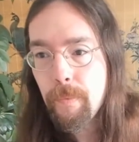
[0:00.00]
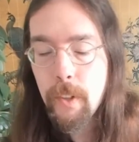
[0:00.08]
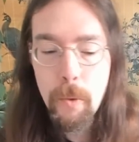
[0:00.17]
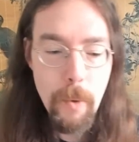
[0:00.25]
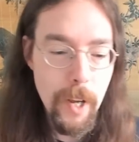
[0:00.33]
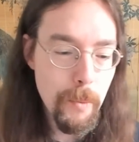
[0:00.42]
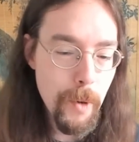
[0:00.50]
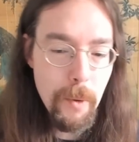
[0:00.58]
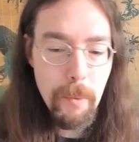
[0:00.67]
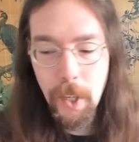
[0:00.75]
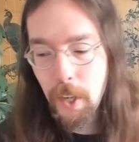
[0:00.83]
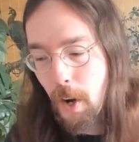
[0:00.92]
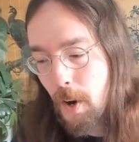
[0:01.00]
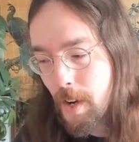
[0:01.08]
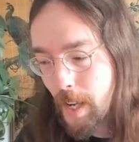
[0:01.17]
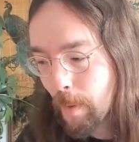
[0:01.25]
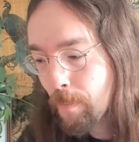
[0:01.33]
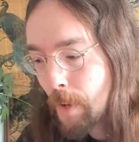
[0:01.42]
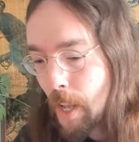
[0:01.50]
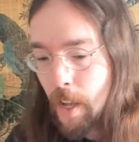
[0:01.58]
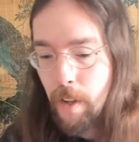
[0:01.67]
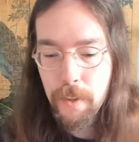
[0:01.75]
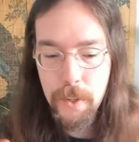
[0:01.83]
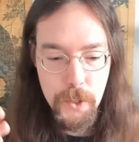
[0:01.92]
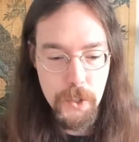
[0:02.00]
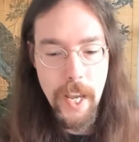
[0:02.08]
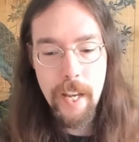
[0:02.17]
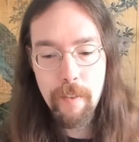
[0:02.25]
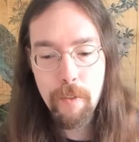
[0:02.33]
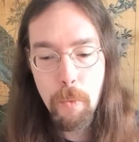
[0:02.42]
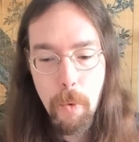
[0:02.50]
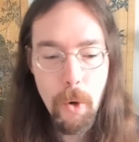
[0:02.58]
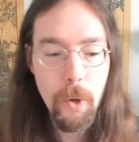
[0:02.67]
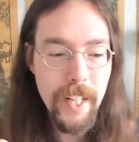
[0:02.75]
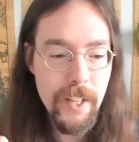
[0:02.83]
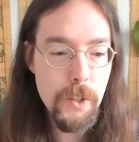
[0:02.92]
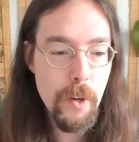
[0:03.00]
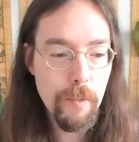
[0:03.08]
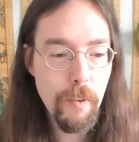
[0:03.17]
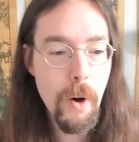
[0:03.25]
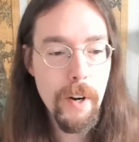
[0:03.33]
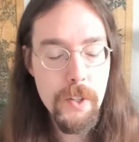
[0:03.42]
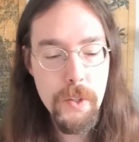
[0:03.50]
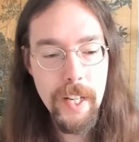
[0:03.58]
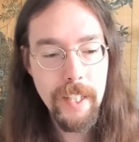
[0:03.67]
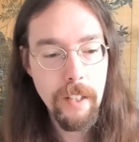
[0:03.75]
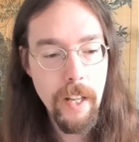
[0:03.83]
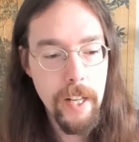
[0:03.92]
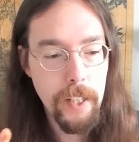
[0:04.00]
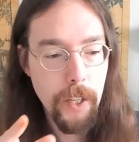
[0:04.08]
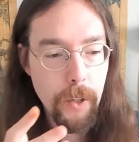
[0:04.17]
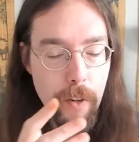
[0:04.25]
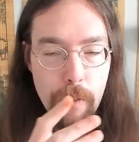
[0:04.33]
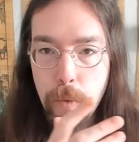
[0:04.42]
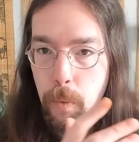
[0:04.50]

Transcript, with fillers: when we're regarding the state of the world insofar as like the likelihood of